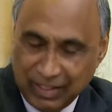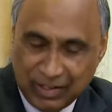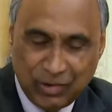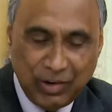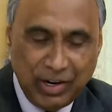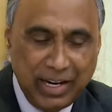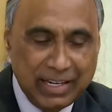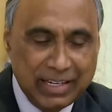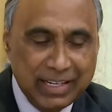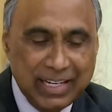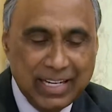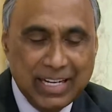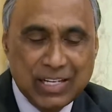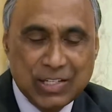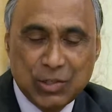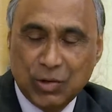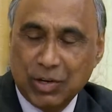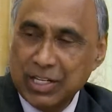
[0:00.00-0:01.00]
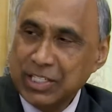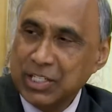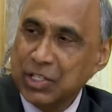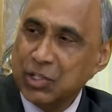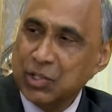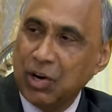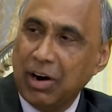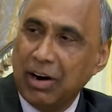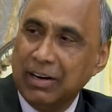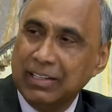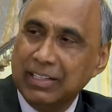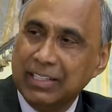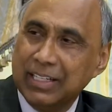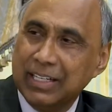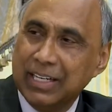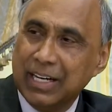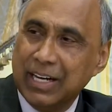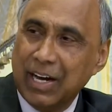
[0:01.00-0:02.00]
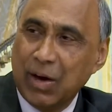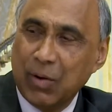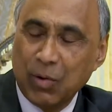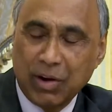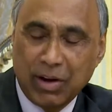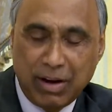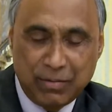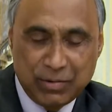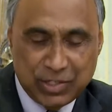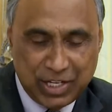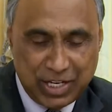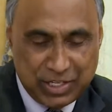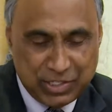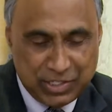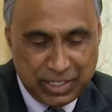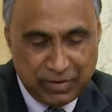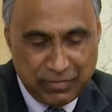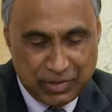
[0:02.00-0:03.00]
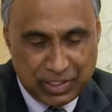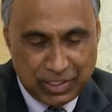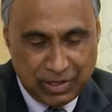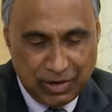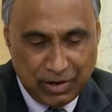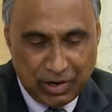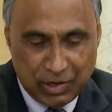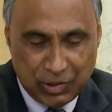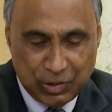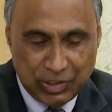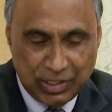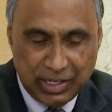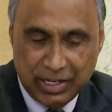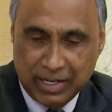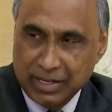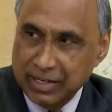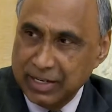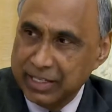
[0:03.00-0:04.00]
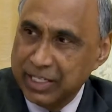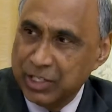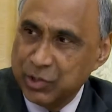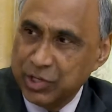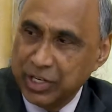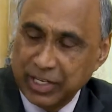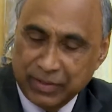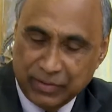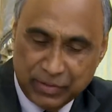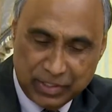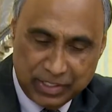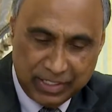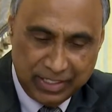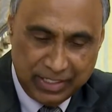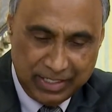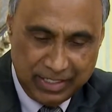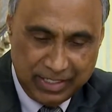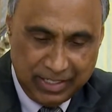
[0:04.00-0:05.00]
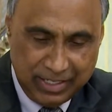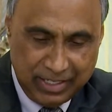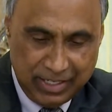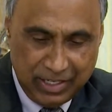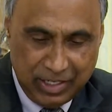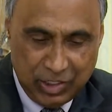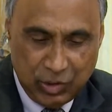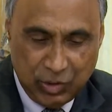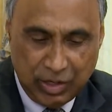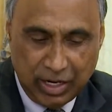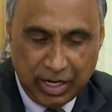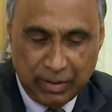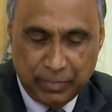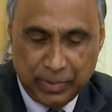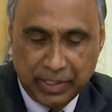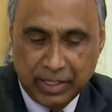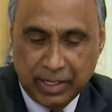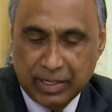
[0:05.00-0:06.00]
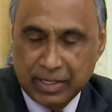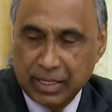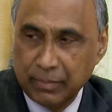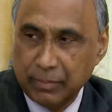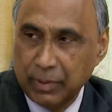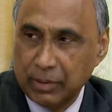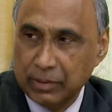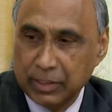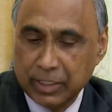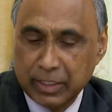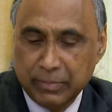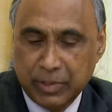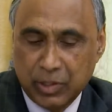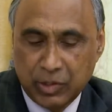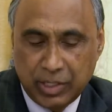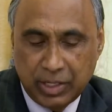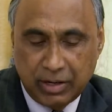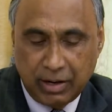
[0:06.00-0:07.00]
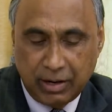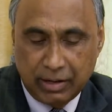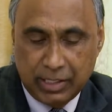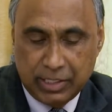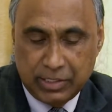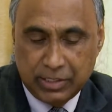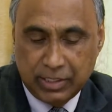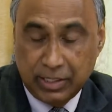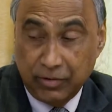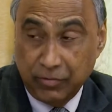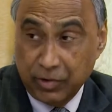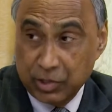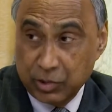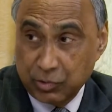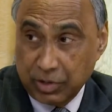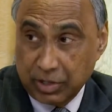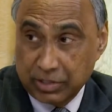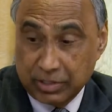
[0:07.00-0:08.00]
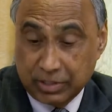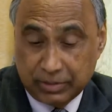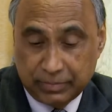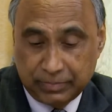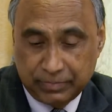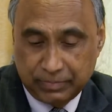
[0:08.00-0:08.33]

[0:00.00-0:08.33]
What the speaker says: Great. So let's just start our conversation with regard to the India initiatives. You're helping India build the community college infrastructure.